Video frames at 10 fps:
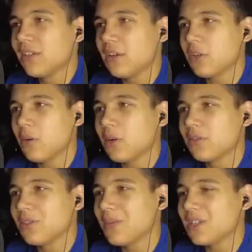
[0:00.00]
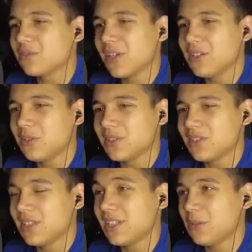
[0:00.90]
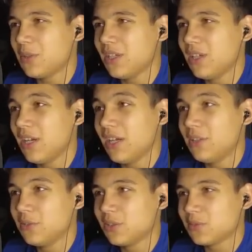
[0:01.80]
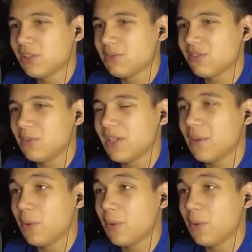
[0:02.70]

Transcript: Now going onto the main straight, you can see that we use some slipstream again,